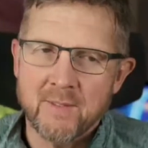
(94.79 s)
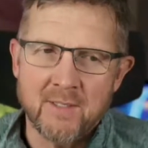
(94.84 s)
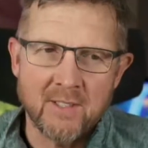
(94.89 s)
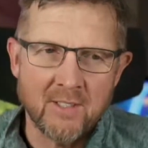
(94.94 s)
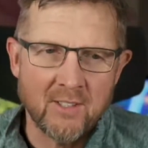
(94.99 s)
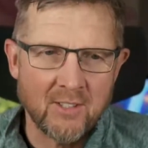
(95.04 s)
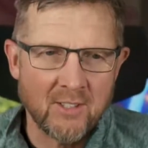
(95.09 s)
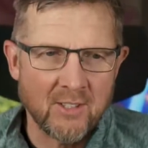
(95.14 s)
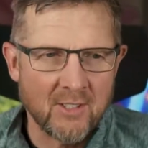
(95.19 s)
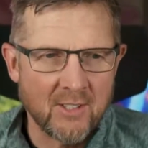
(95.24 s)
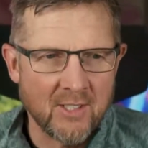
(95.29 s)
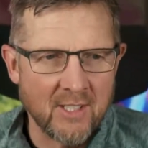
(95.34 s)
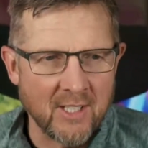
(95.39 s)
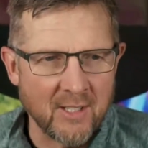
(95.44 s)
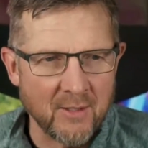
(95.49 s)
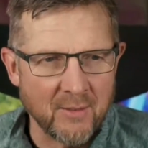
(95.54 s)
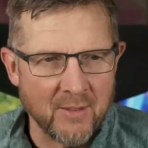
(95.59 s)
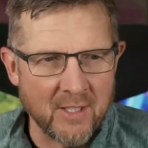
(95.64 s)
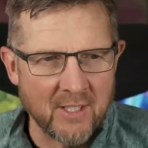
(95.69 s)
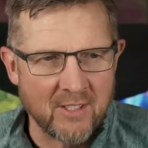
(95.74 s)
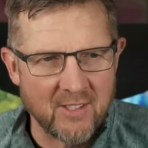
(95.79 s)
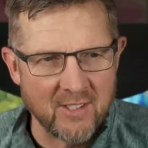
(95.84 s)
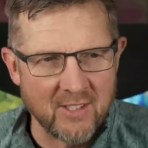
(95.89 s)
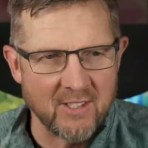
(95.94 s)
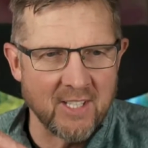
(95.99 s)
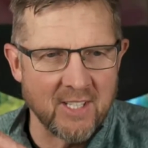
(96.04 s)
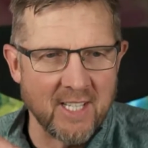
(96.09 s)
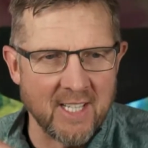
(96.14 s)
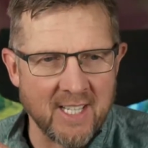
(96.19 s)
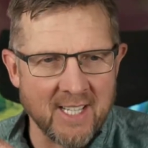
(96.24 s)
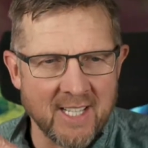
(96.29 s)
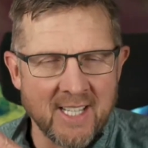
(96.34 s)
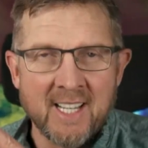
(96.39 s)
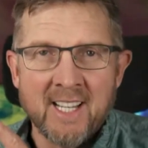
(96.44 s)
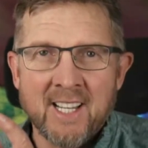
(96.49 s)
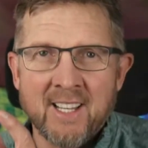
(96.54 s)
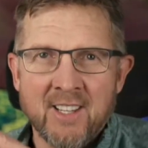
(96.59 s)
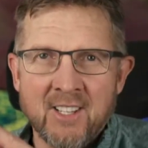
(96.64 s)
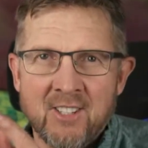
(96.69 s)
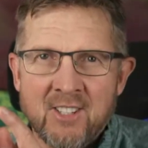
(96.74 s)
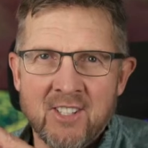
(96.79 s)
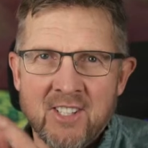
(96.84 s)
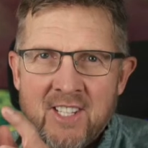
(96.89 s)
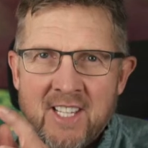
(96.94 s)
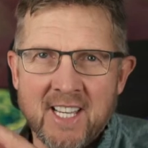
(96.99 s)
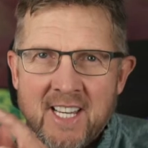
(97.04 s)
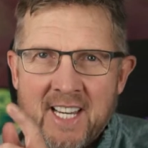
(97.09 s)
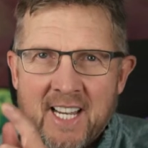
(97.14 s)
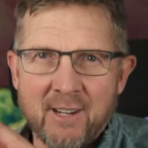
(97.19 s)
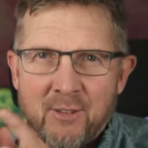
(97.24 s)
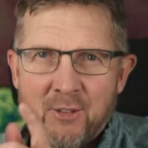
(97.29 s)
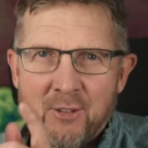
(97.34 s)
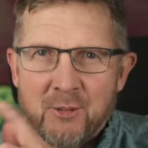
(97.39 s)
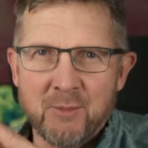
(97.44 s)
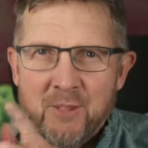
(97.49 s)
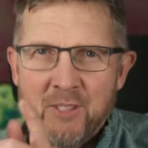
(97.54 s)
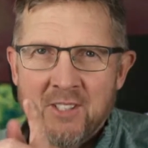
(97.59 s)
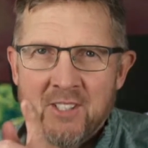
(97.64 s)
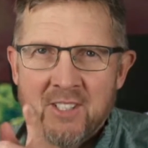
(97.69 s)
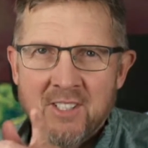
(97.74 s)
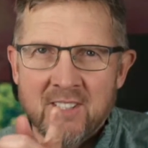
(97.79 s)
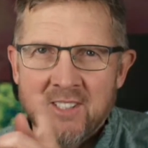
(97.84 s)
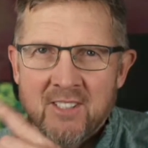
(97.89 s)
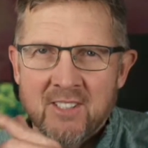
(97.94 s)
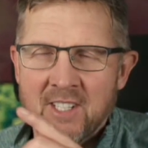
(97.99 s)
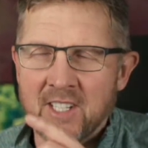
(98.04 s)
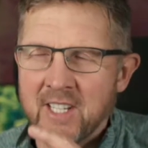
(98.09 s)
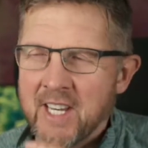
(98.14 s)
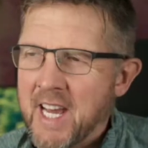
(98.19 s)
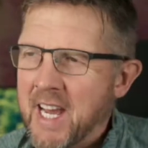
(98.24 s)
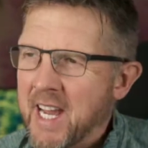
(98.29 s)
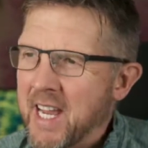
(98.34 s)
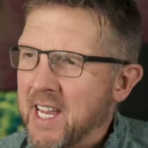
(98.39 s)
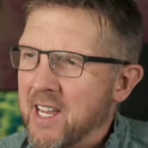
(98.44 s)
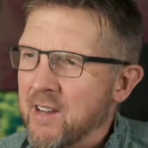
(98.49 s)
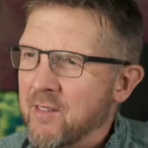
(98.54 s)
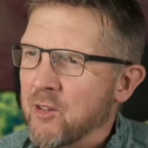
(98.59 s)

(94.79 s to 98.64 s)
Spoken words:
This is the announcement today.